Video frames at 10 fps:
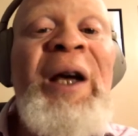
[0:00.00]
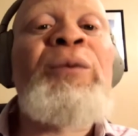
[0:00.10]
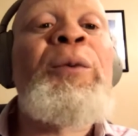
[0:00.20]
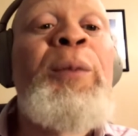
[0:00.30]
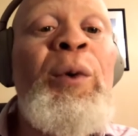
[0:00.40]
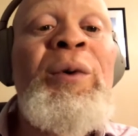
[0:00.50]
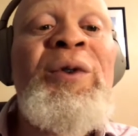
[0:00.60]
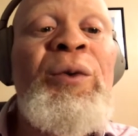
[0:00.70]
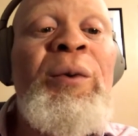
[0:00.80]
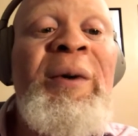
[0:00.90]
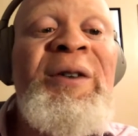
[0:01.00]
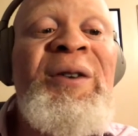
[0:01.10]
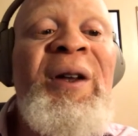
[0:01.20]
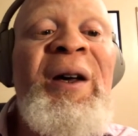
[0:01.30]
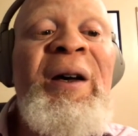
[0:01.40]
Yeah, reporters are always
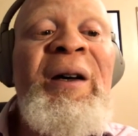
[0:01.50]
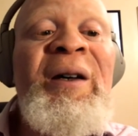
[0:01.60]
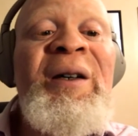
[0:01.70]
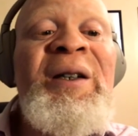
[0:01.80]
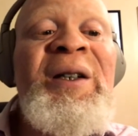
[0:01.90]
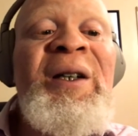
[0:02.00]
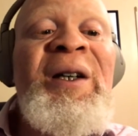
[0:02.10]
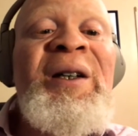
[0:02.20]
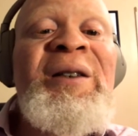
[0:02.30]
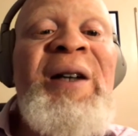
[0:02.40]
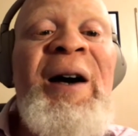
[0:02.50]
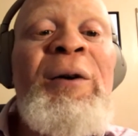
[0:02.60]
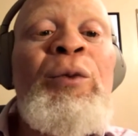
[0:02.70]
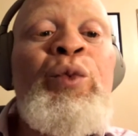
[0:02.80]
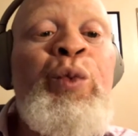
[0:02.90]
there
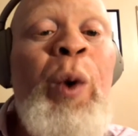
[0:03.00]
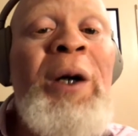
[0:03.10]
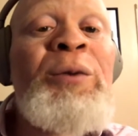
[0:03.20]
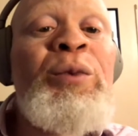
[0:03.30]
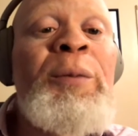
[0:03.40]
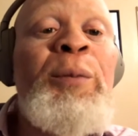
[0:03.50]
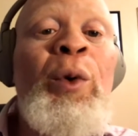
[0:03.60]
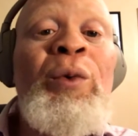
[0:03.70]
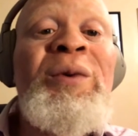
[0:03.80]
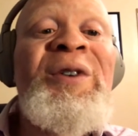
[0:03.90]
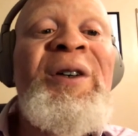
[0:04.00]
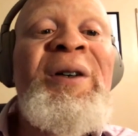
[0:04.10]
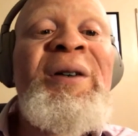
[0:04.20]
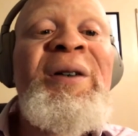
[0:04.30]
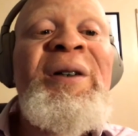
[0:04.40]
now, one
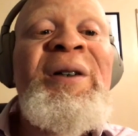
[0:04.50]
reporter,